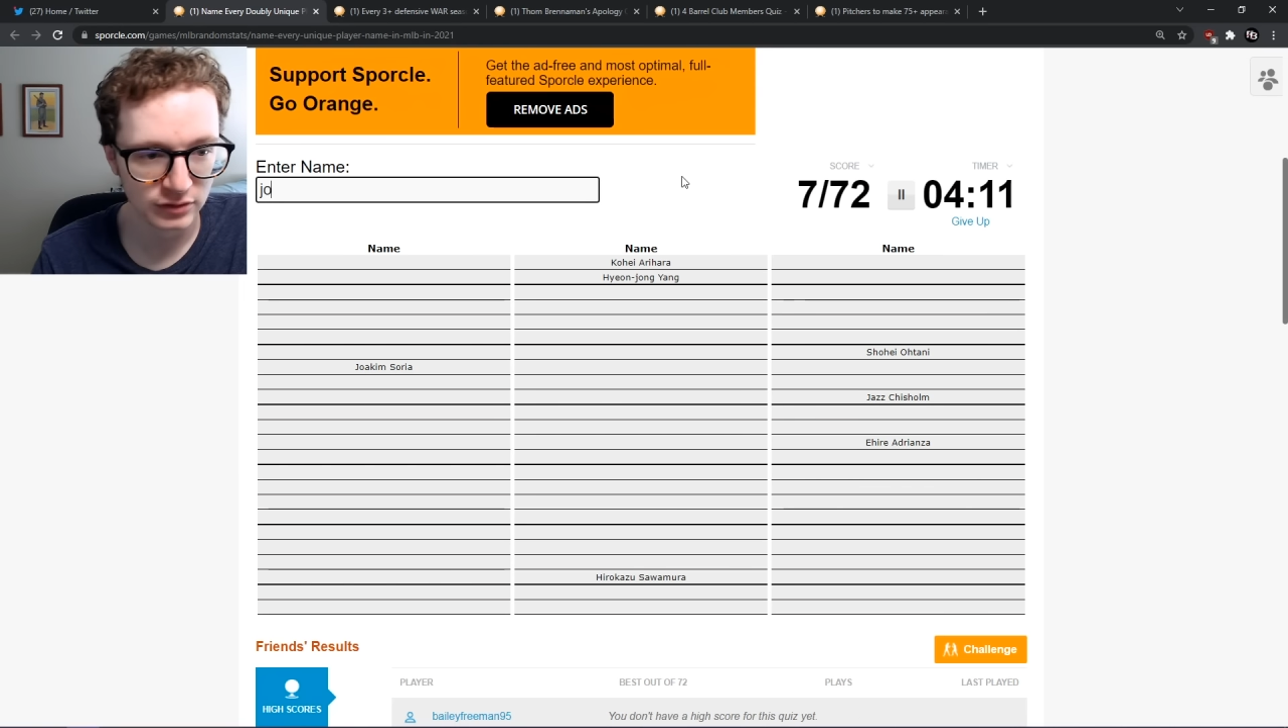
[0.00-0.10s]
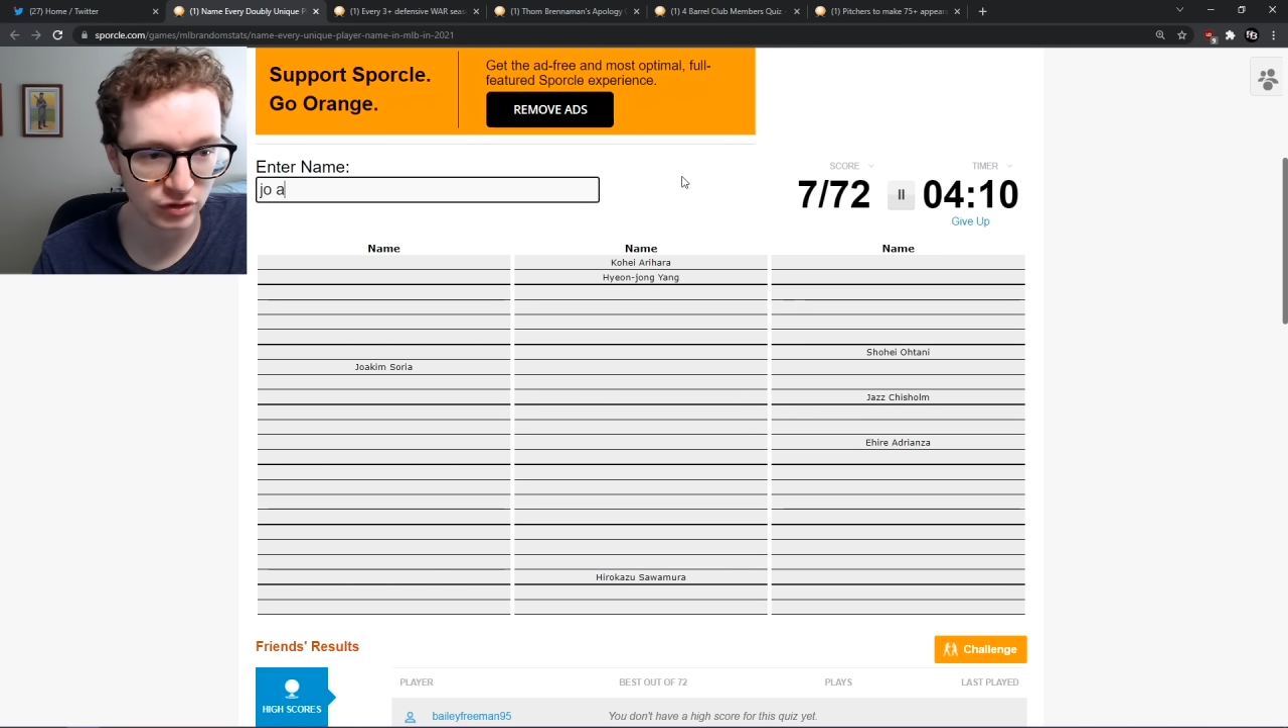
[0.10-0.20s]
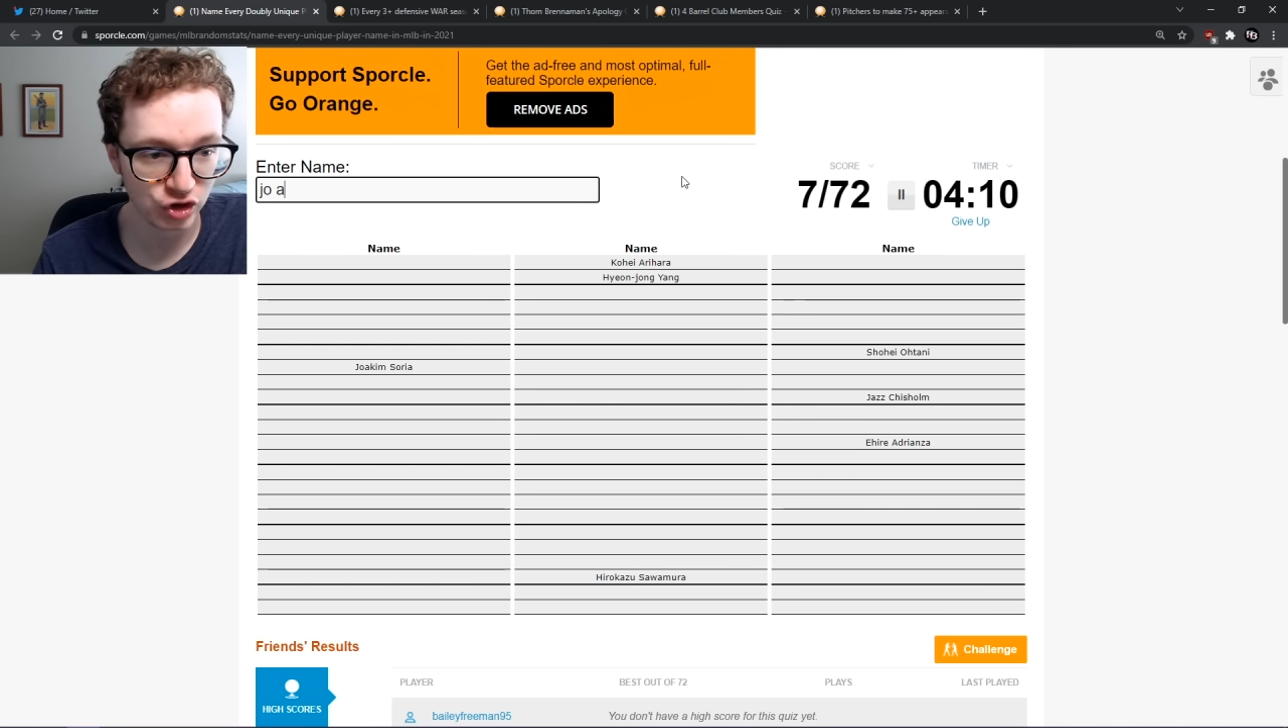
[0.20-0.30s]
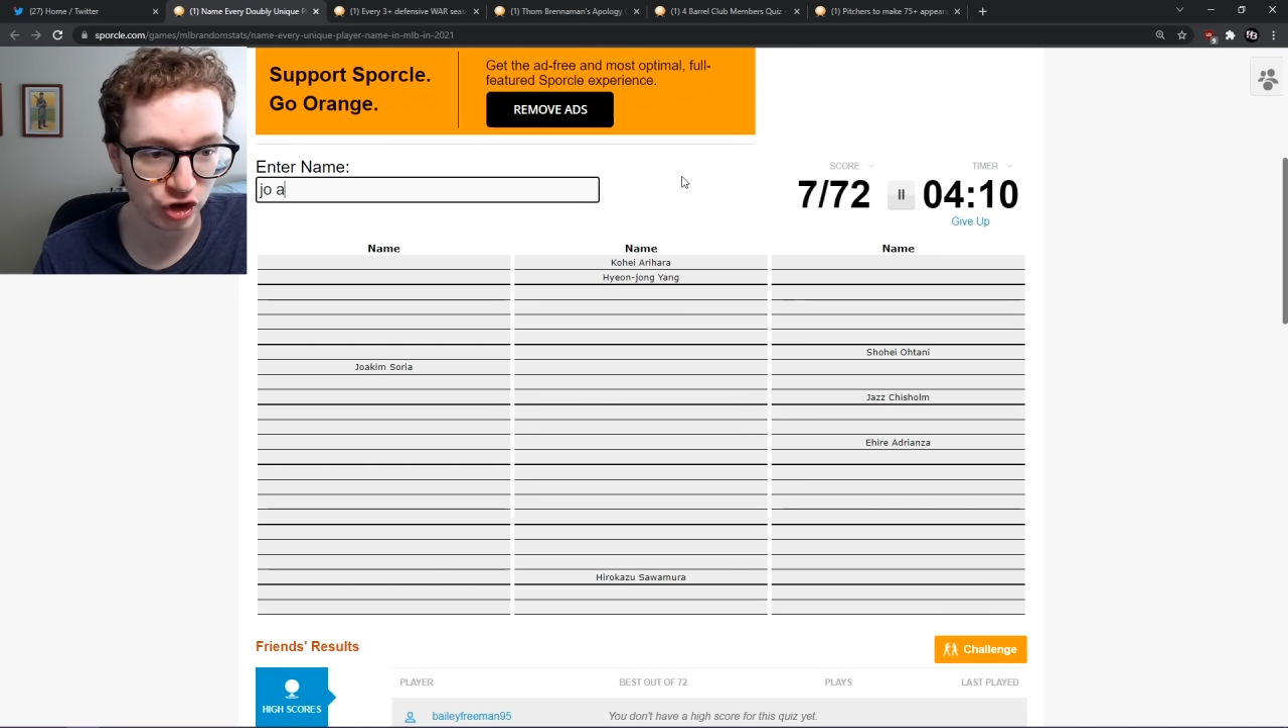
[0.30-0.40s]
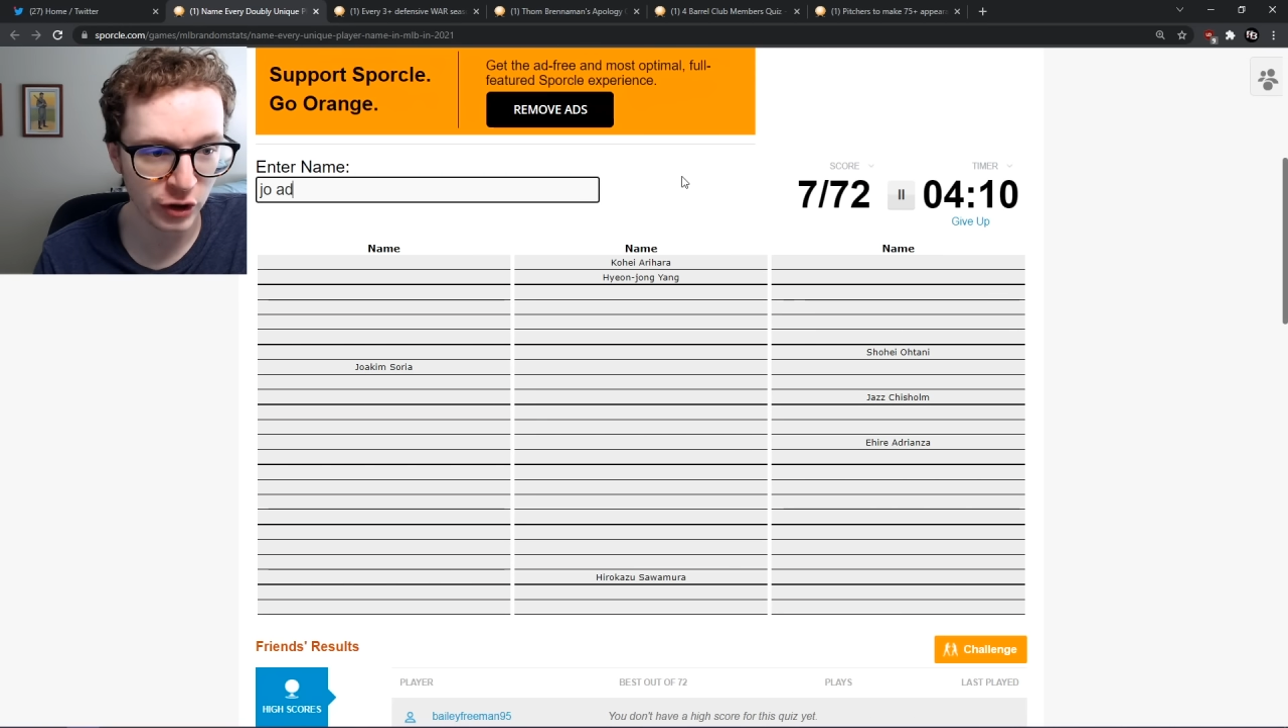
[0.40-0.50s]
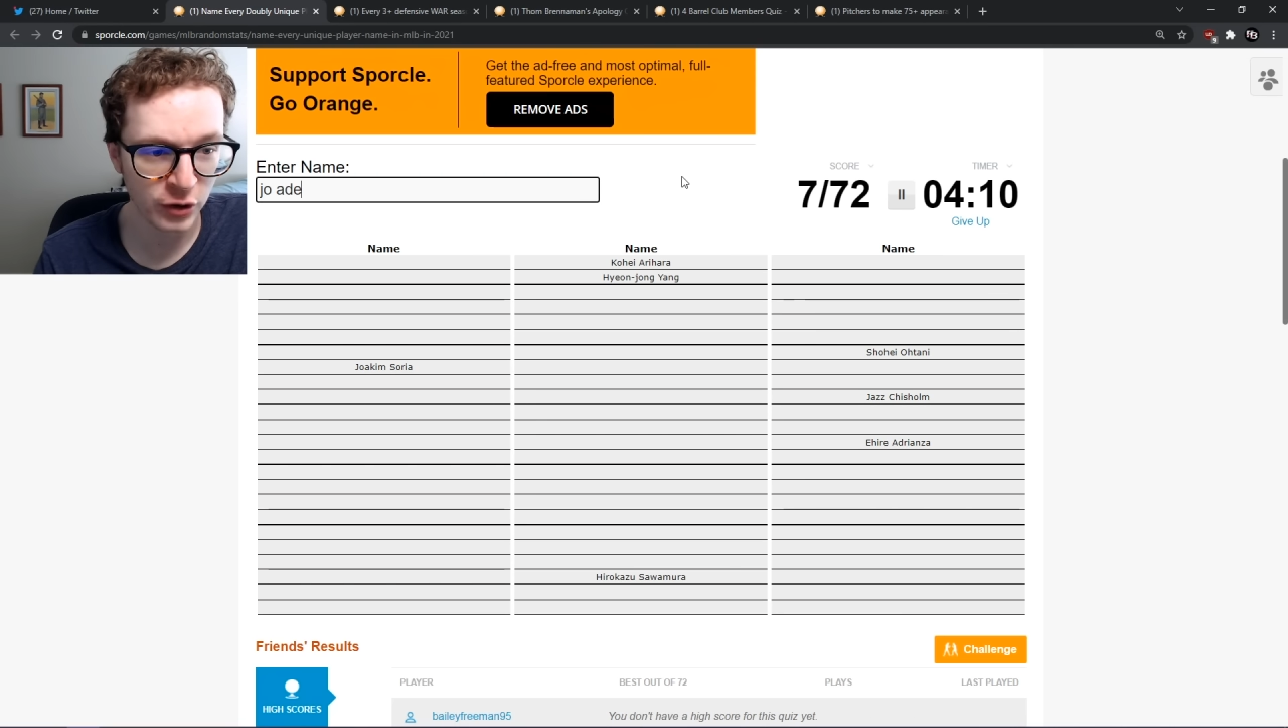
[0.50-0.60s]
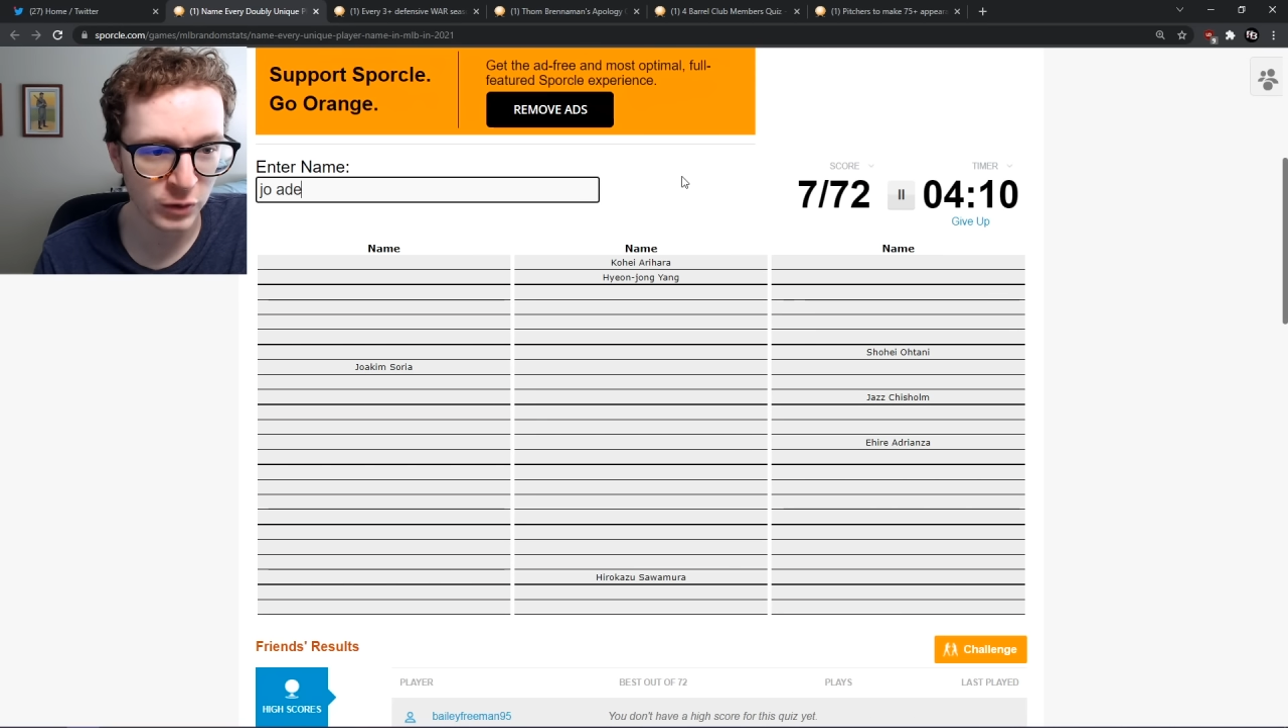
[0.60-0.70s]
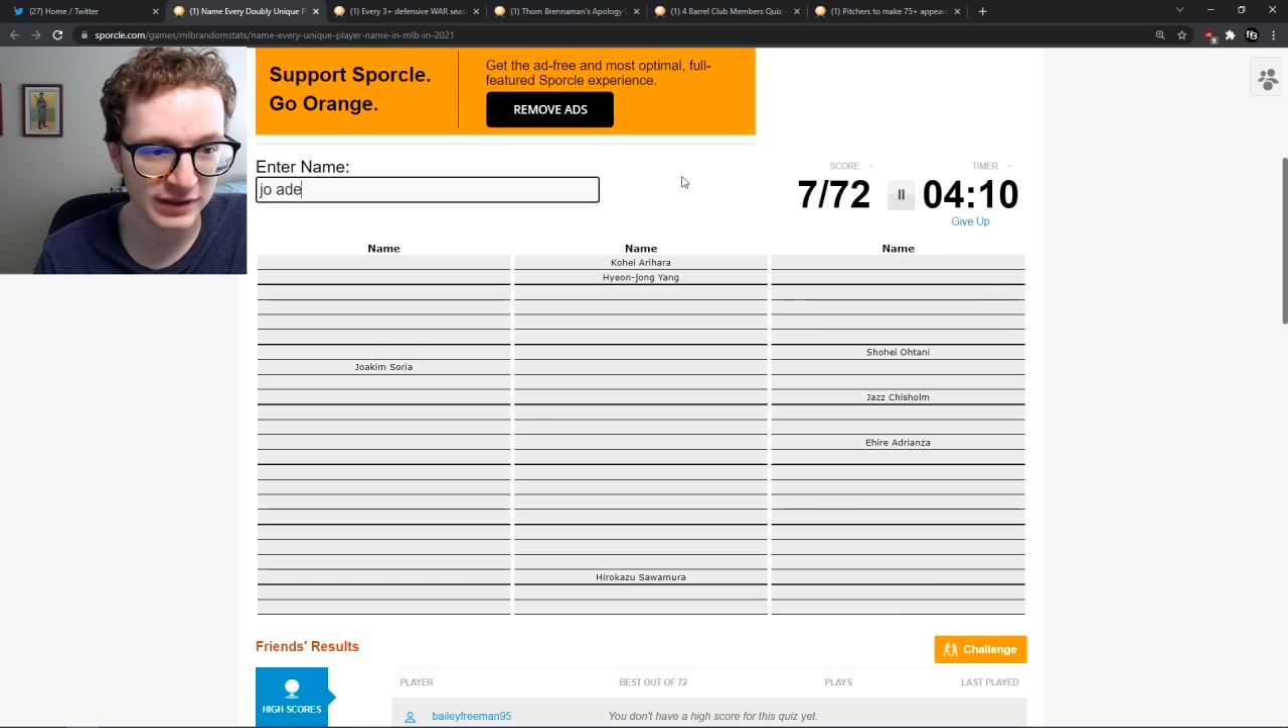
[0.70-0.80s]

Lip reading: Joe